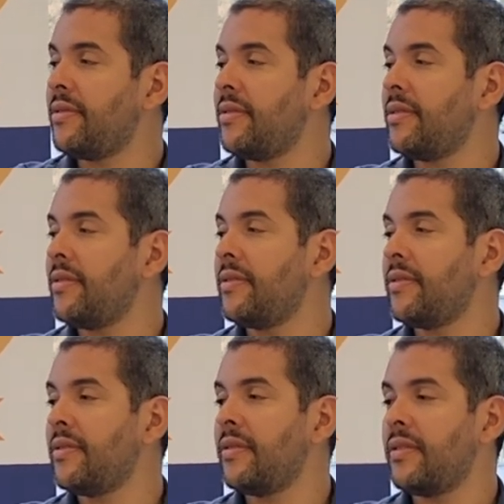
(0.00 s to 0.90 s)

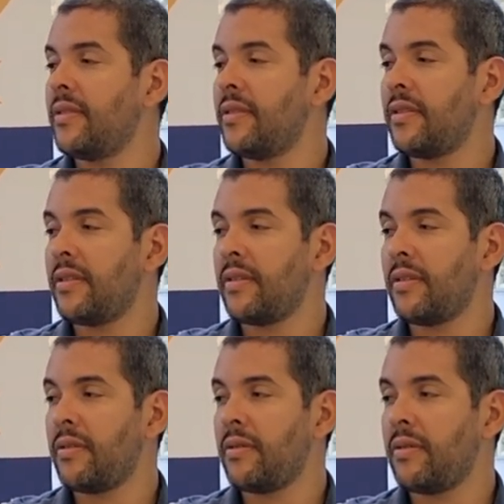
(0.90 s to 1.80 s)

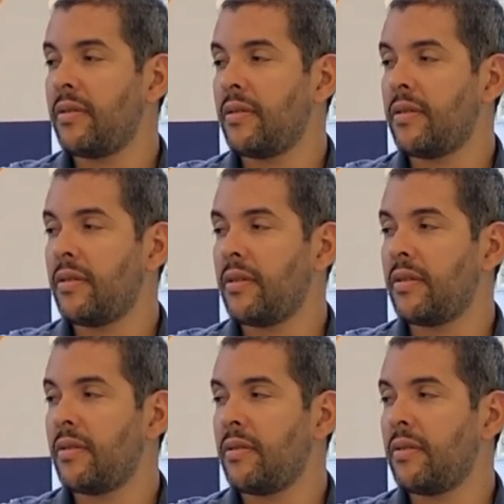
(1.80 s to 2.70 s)

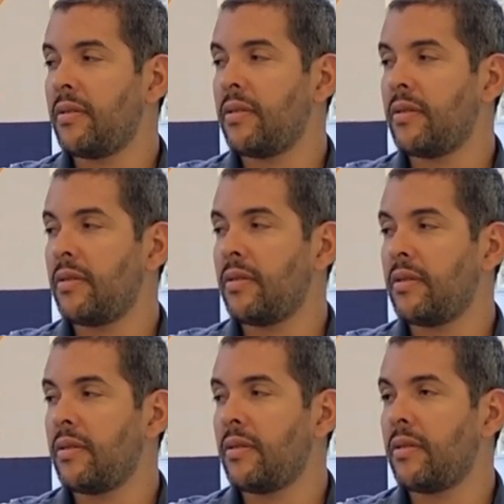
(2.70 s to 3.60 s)

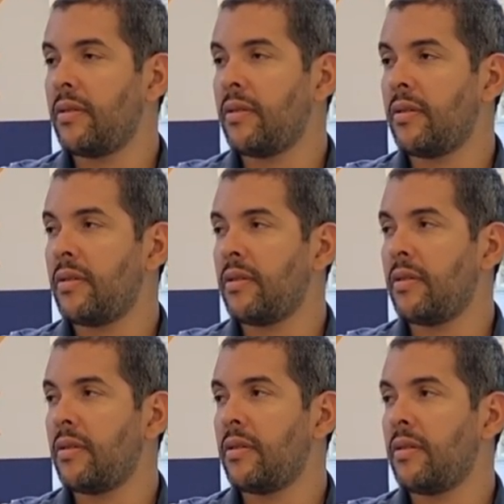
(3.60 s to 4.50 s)

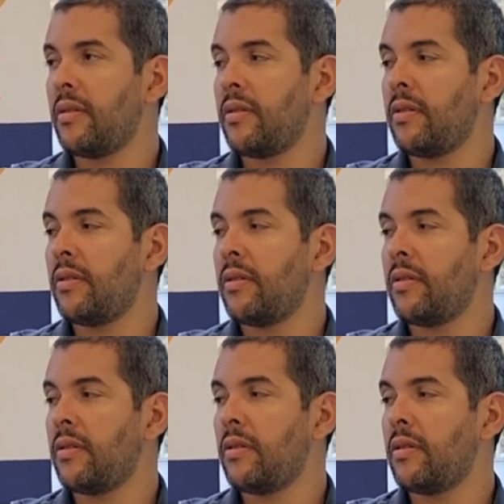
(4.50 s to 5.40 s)

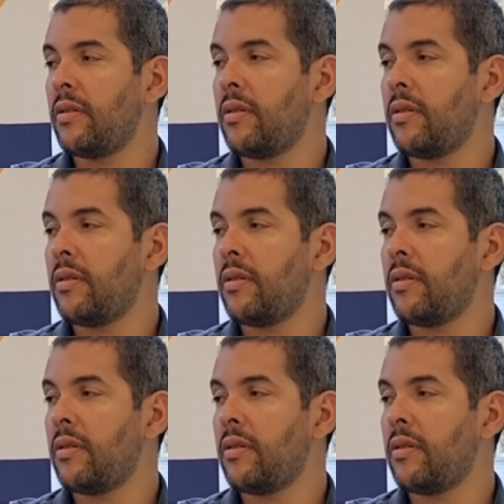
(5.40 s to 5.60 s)
The person shown says nothing.